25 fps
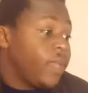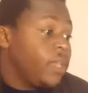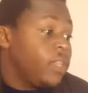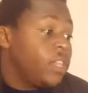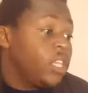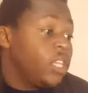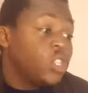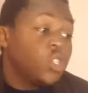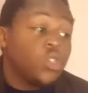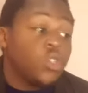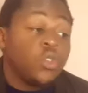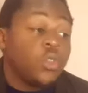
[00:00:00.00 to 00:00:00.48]

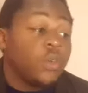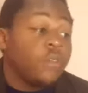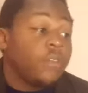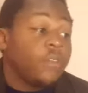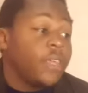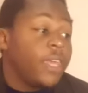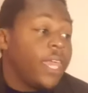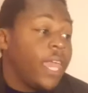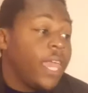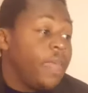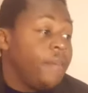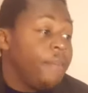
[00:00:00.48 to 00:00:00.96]
the truth
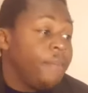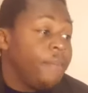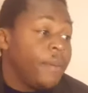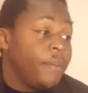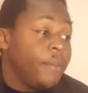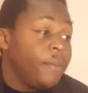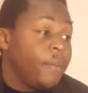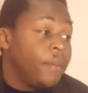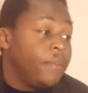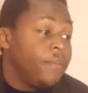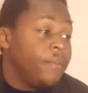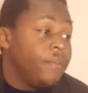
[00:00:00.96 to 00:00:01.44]
of the game,
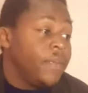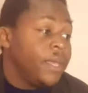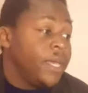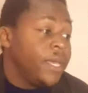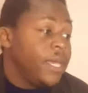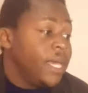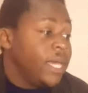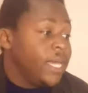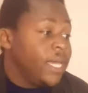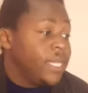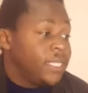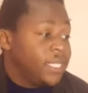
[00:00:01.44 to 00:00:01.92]
people.
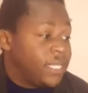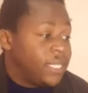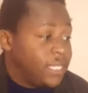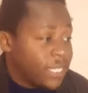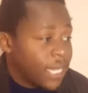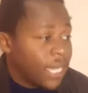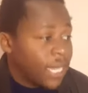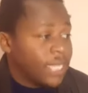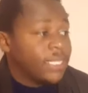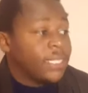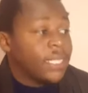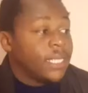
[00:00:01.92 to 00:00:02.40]
It's
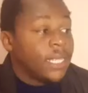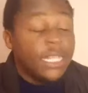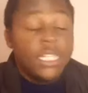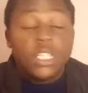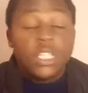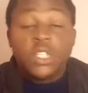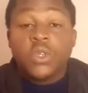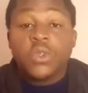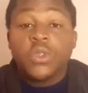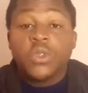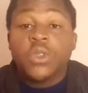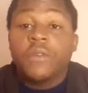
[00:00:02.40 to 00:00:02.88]
just
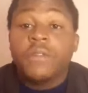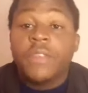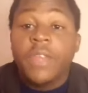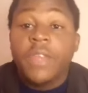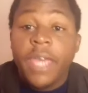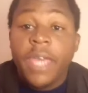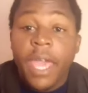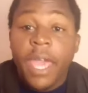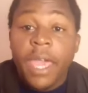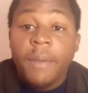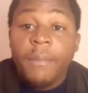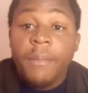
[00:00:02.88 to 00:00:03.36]
the truth of
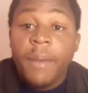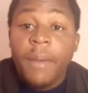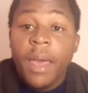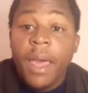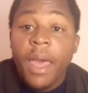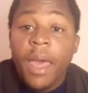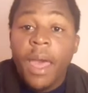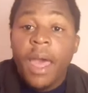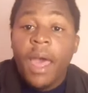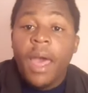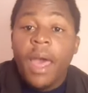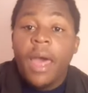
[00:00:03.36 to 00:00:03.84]
the game.
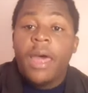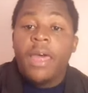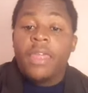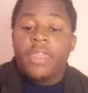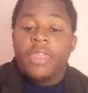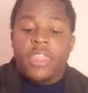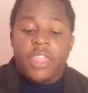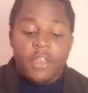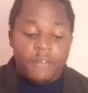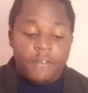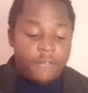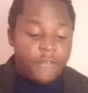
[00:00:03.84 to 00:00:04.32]

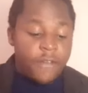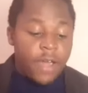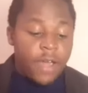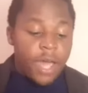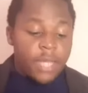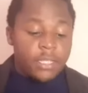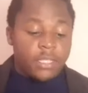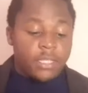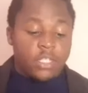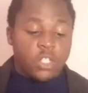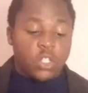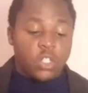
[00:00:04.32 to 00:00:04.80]
They've
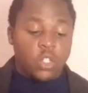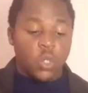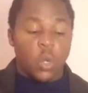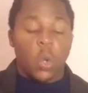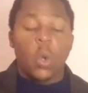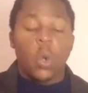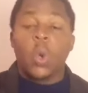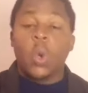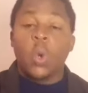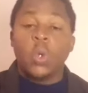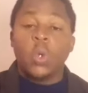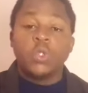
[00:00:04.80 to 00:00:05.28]
got
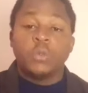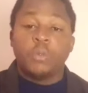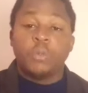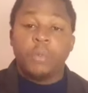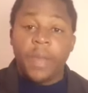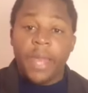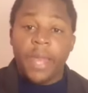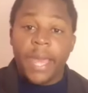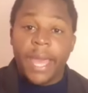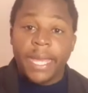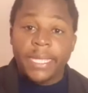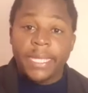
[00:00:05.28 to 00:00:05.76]
so
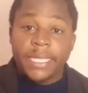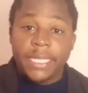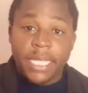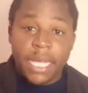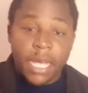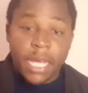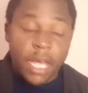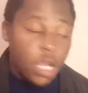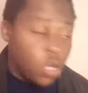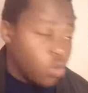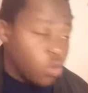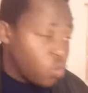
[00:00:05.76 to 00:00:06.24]
good players.
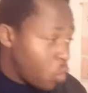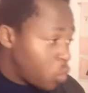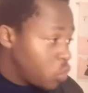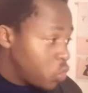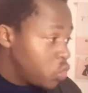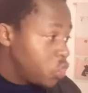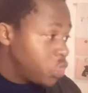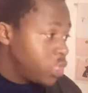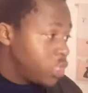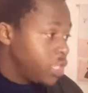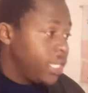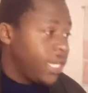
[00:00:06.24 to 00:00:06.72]

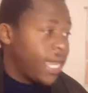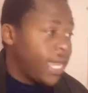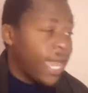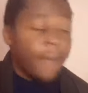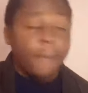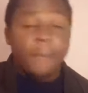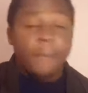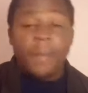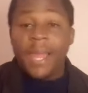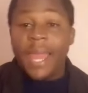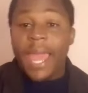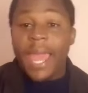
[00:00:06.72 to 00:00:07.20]
Rodri,
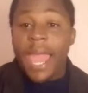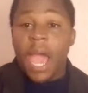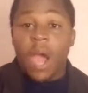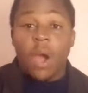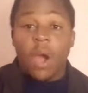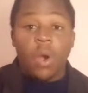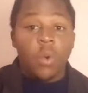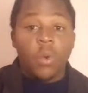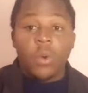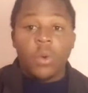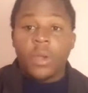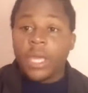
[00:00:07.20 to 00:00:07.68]
a player
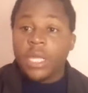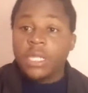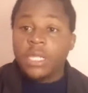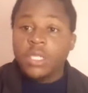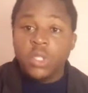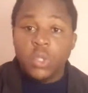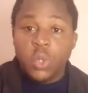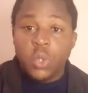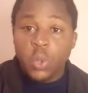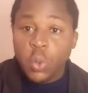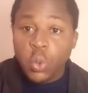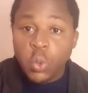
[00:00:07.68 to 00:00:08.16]
who
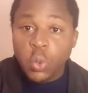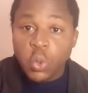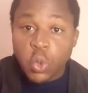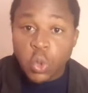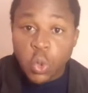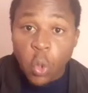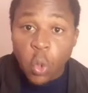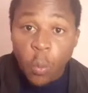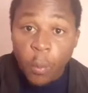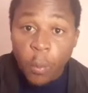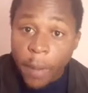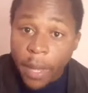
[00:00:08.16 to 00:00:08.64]
can do
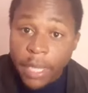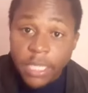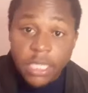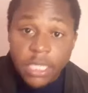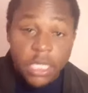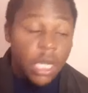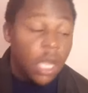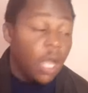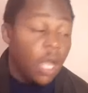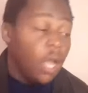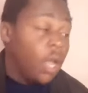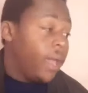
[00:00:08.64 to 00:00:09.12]
so
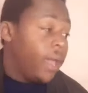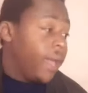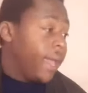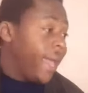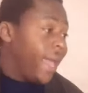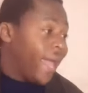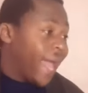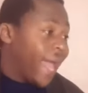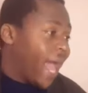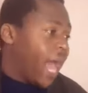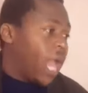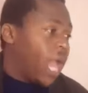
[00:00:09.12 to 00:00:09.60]
much
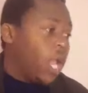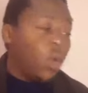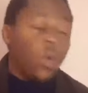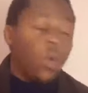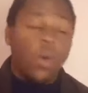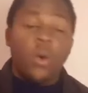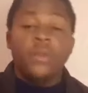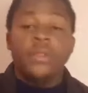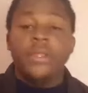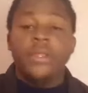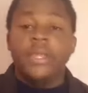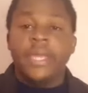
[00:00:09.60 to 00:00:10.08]

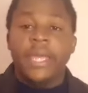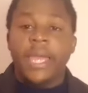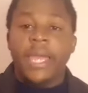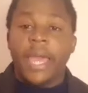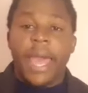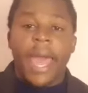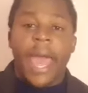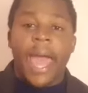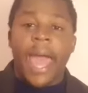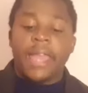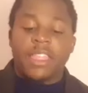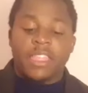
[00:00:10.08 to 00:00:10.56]
alone.
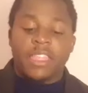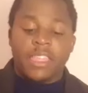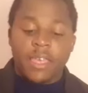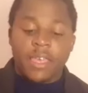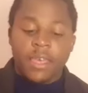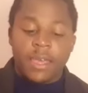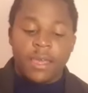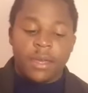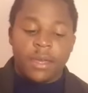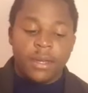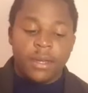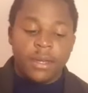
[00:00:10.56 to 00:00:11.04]
I
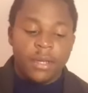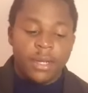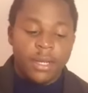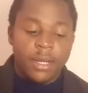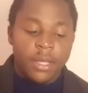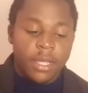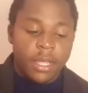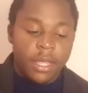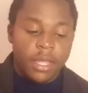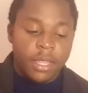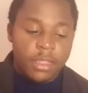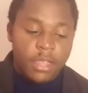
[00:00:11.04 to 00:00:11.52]
think
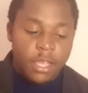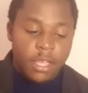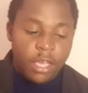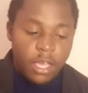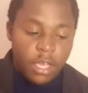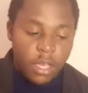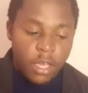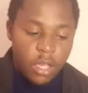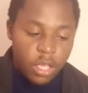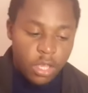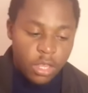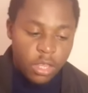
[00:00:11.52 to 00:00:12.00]

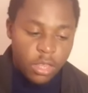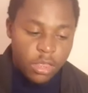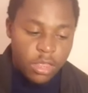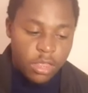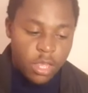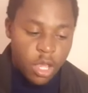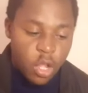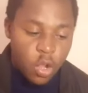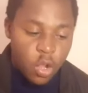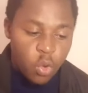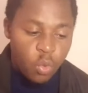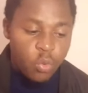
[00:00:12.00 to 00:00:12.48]
the
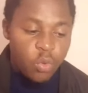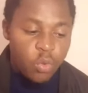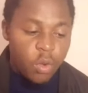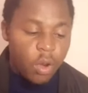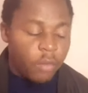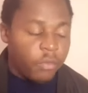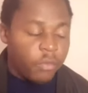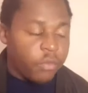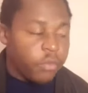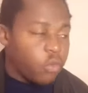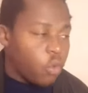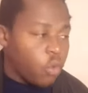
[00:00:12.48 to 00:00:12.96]

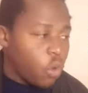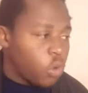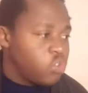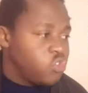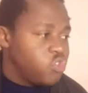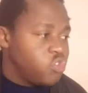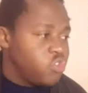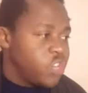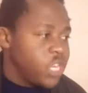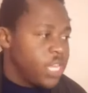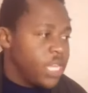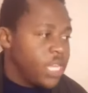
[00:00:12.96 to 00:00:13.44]
aura of
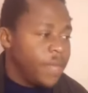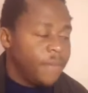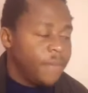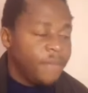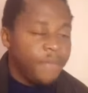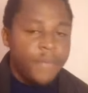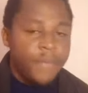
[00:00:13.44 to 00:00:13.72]
Rodri,